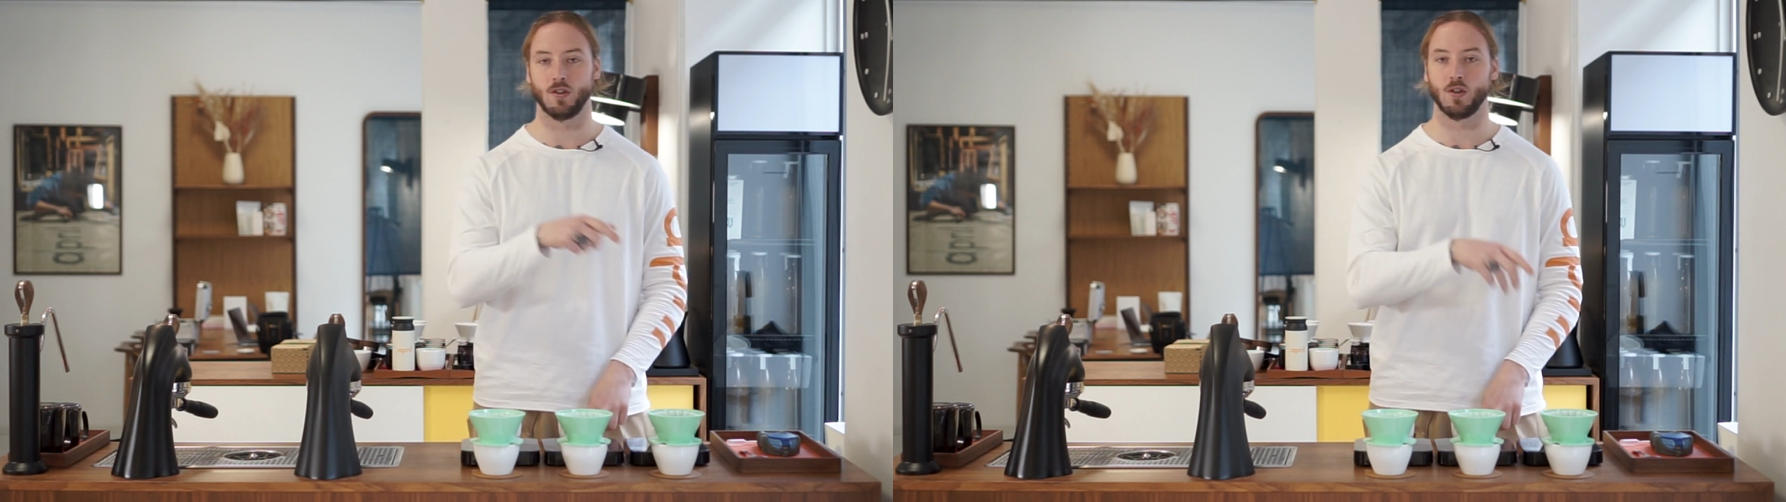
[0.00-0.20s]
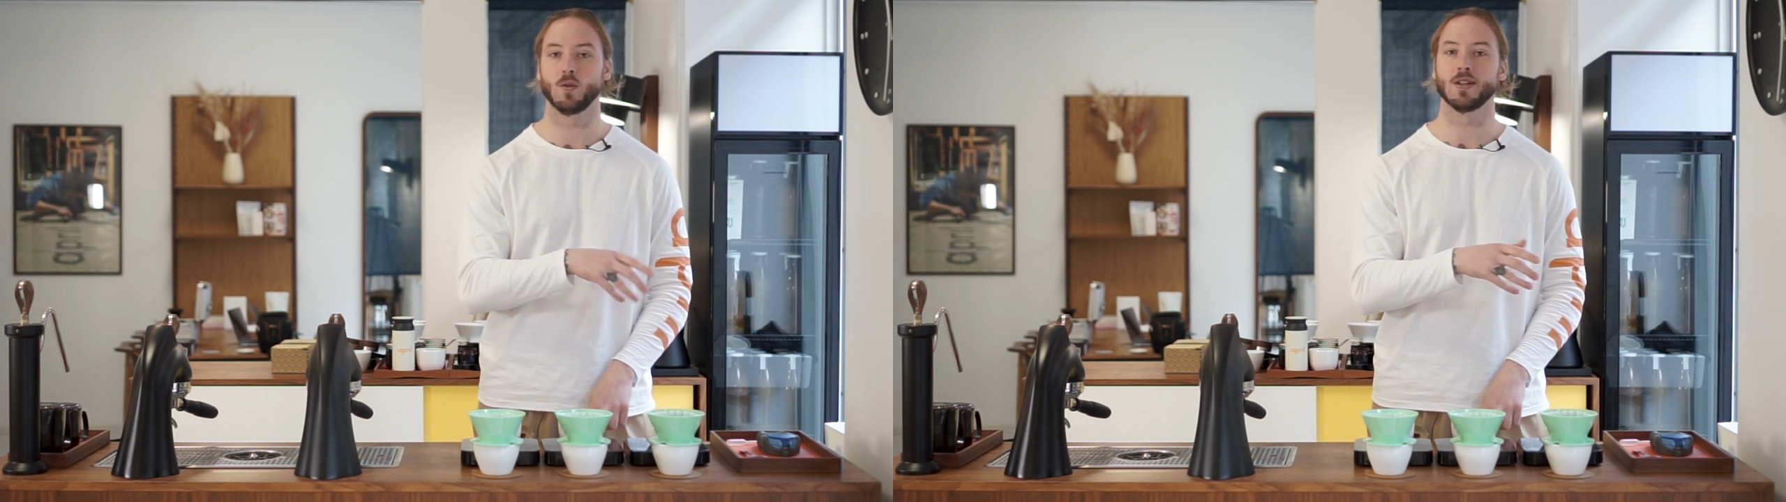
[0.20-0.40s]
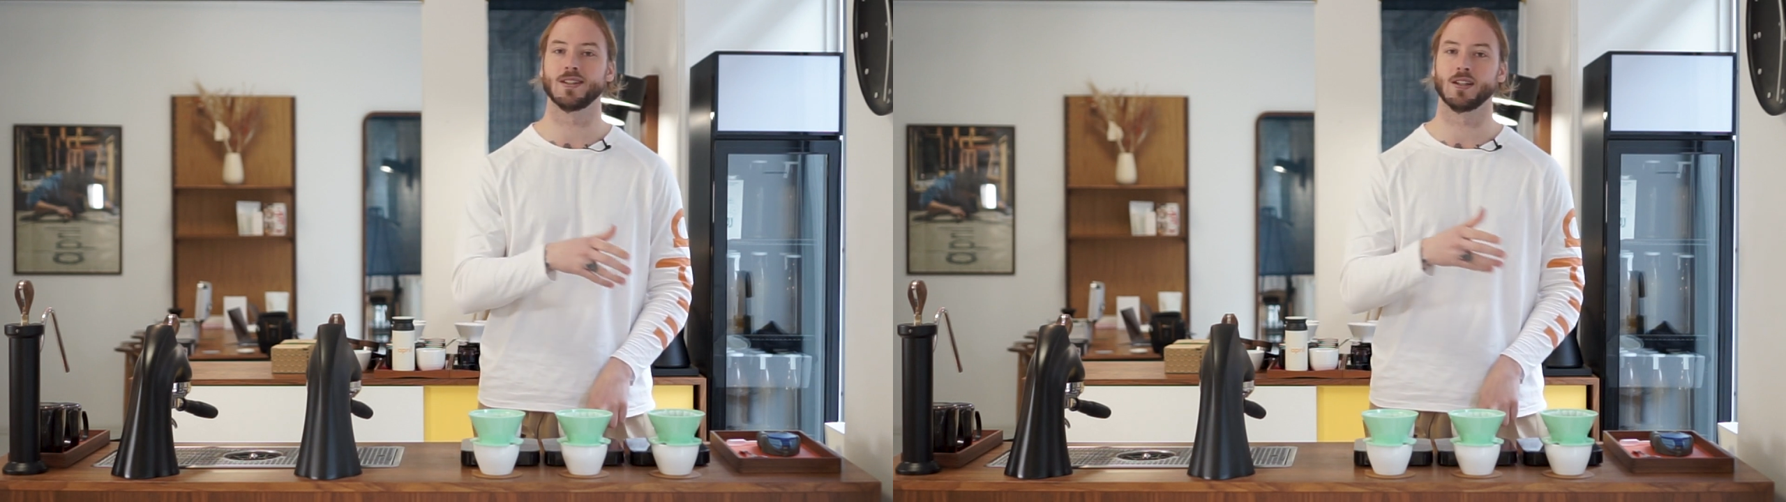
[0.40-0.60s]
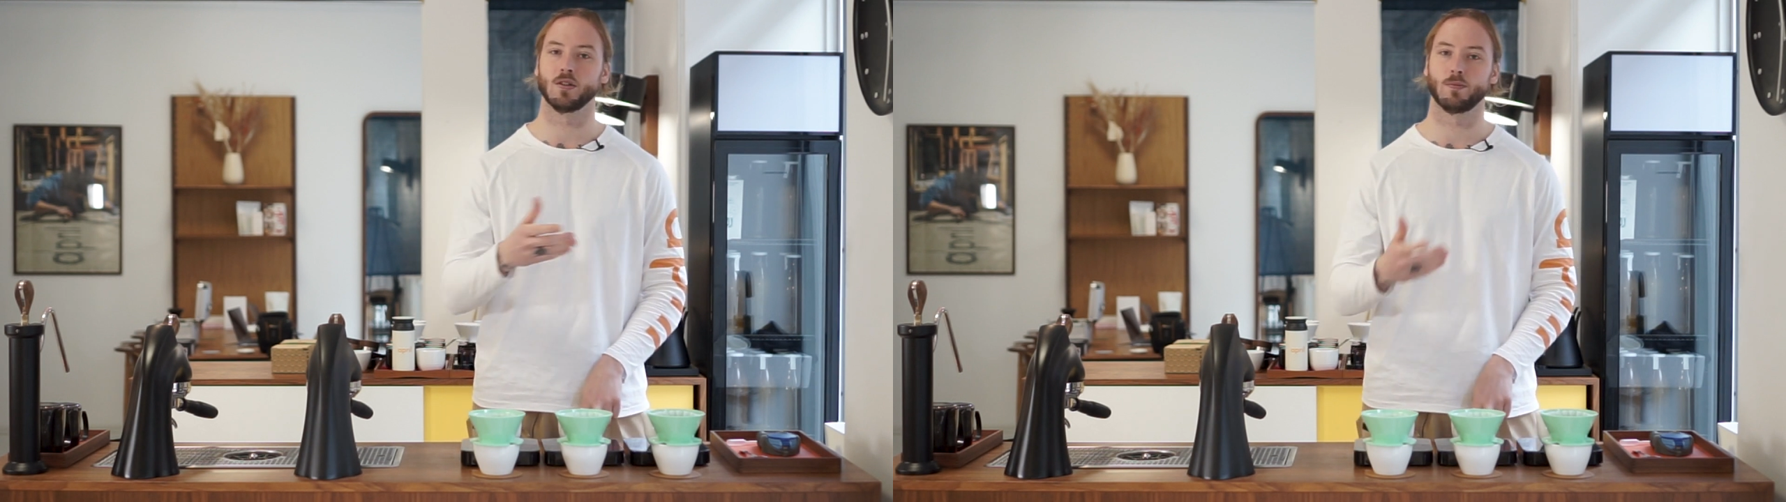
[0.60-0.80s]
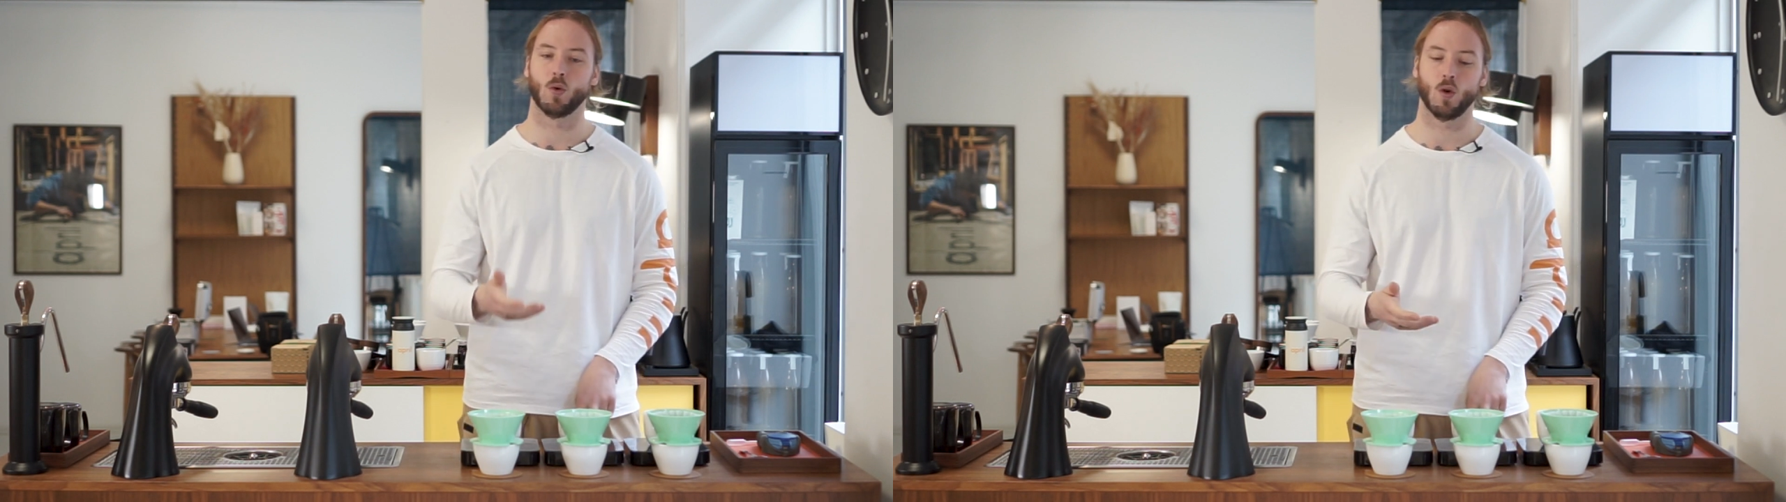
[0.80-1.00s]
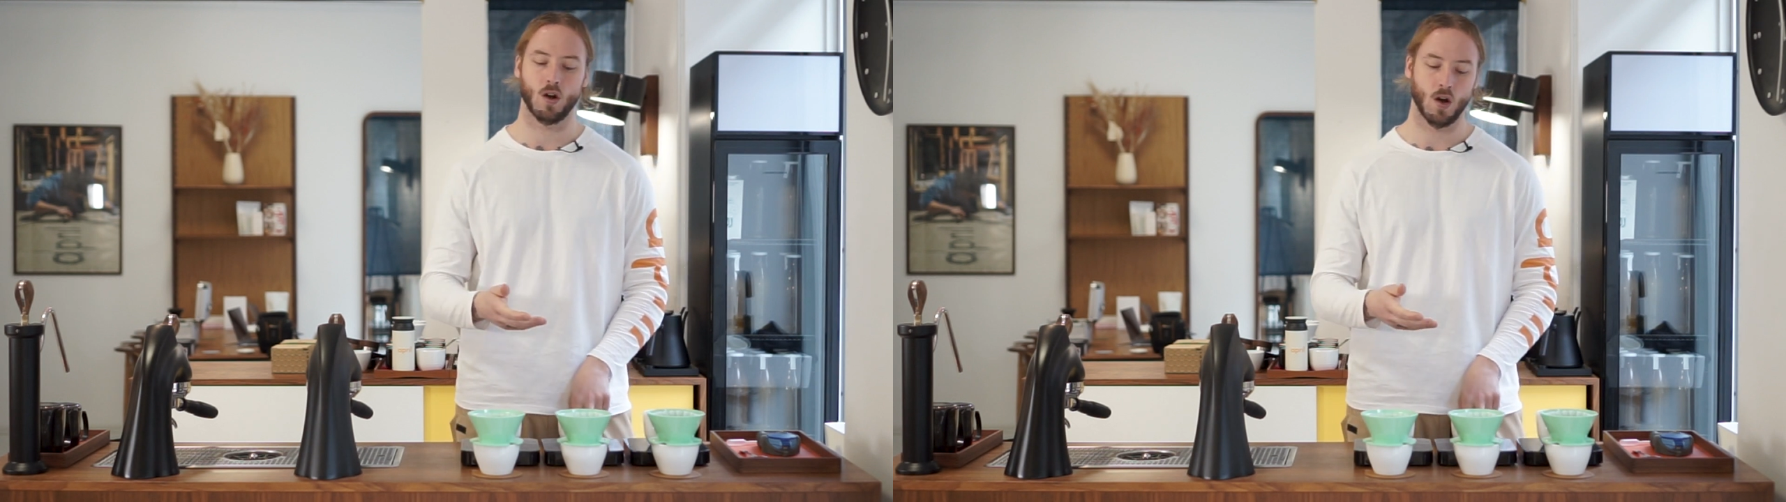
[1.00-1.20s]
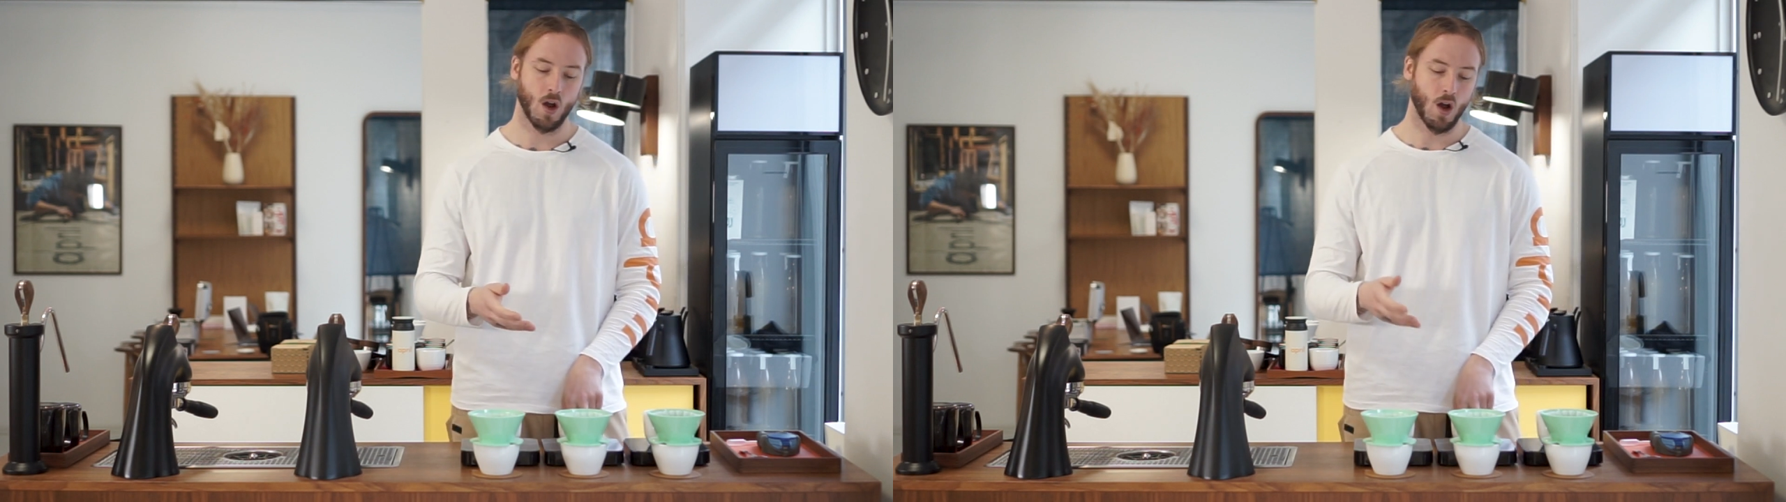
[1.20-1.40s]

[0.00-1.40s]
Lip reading: do a center pour